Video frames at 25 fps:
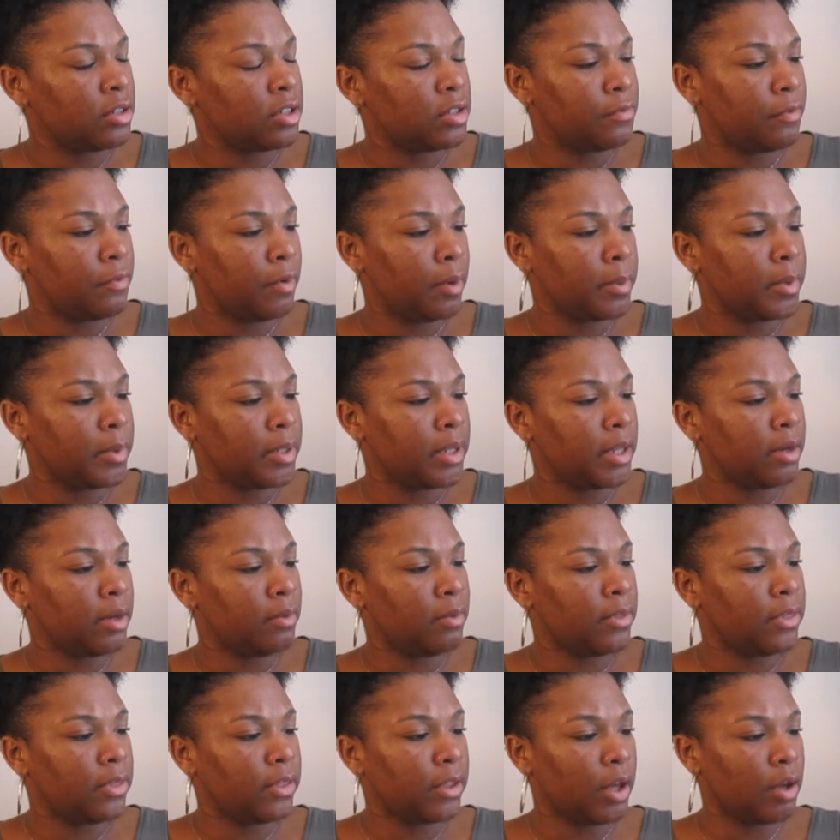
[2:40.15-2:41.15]
It's
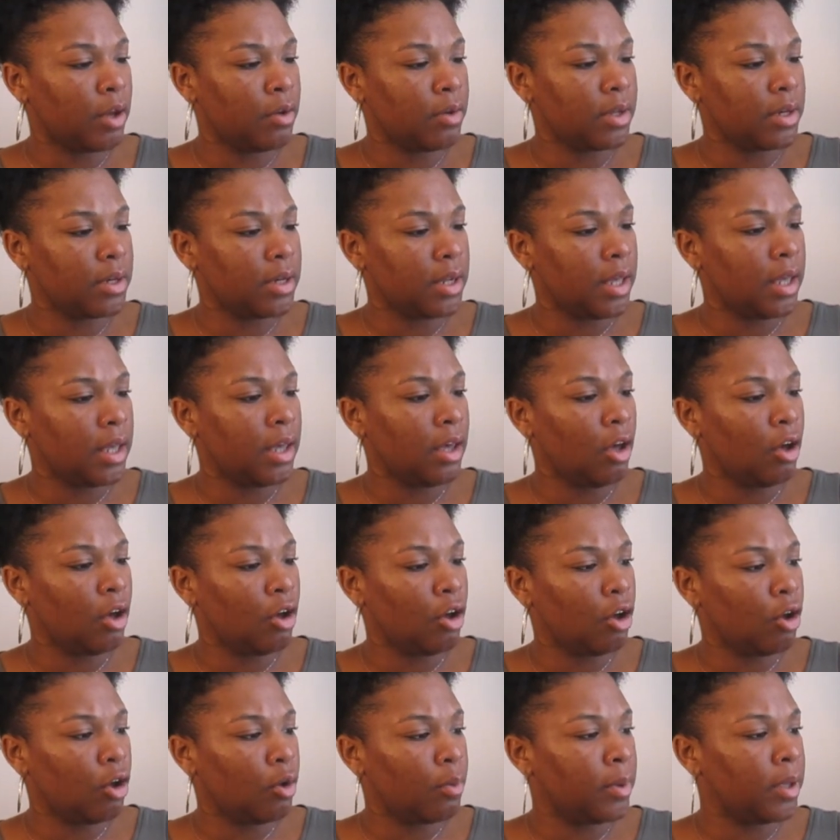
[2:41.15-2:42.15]
formulated with coconut,
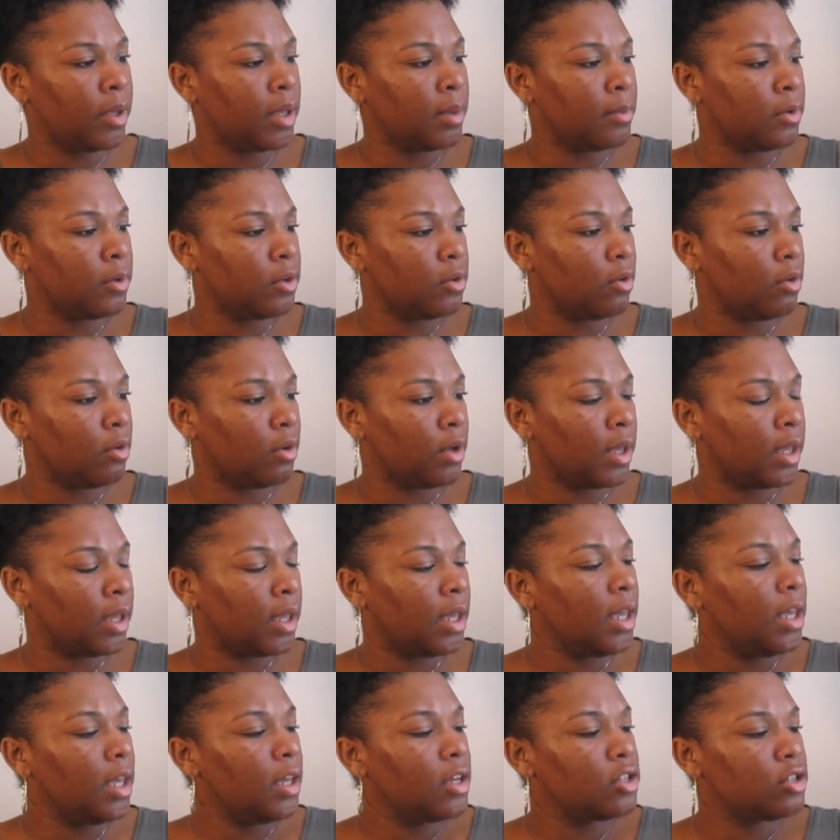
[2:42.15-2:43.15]
jojoba, and
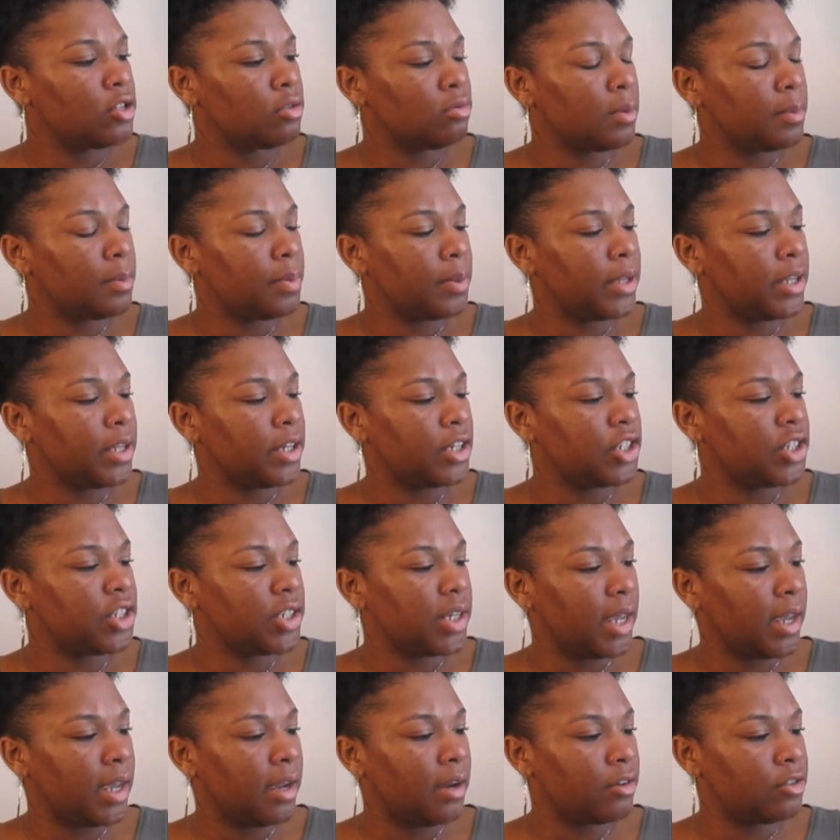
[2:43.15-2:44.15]
Monoi to replenish
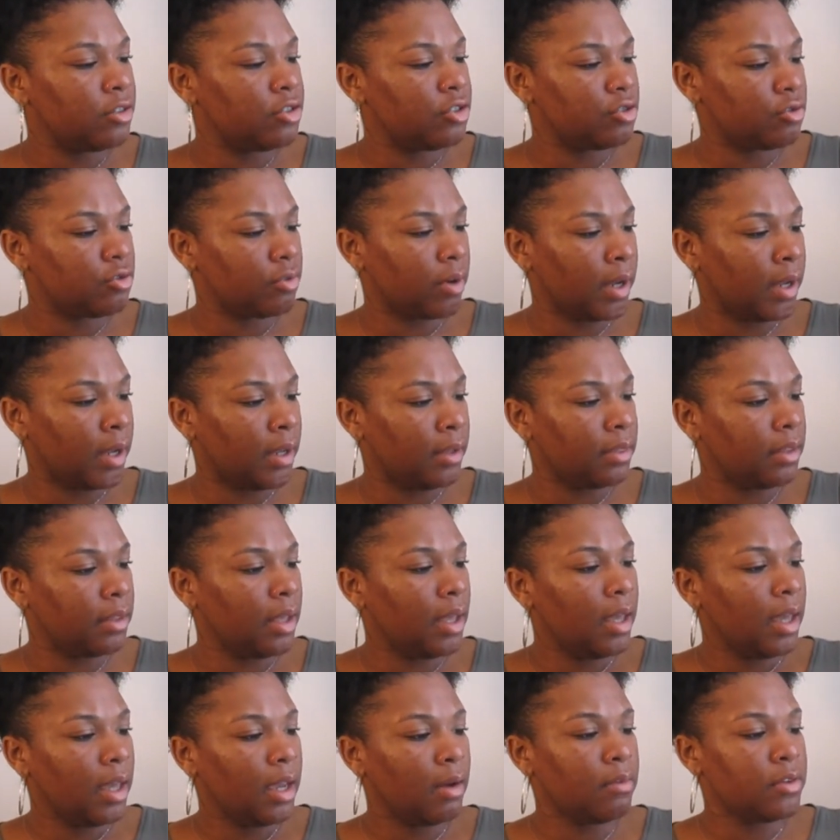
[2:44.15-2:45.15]
hair strength
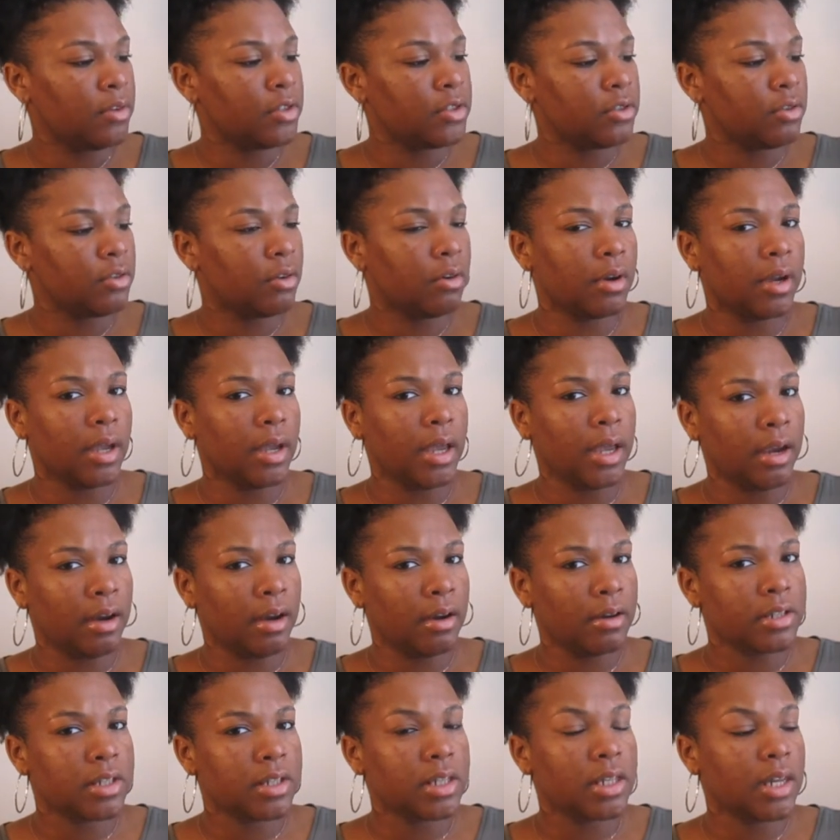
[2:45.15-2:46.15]
and restore
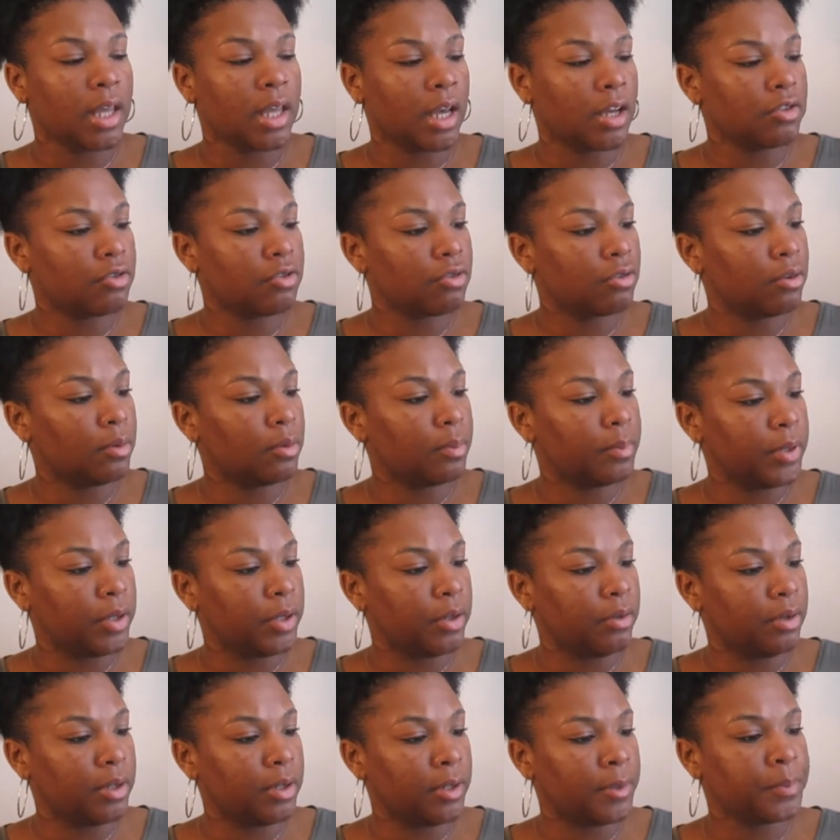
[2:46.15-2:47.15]
hair's natural
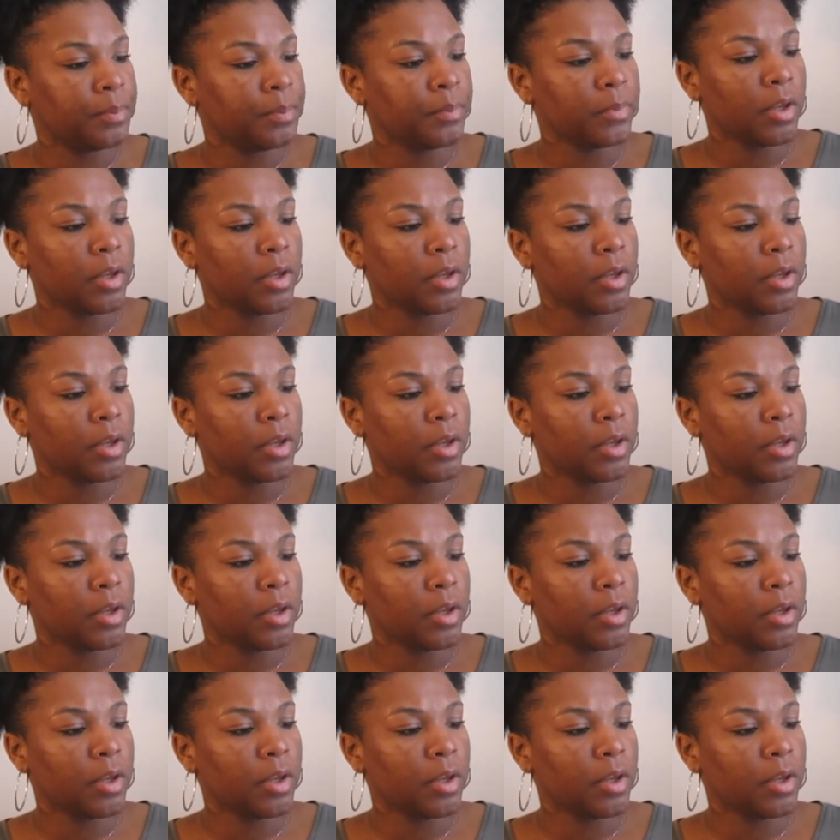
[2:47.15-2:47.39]
beauty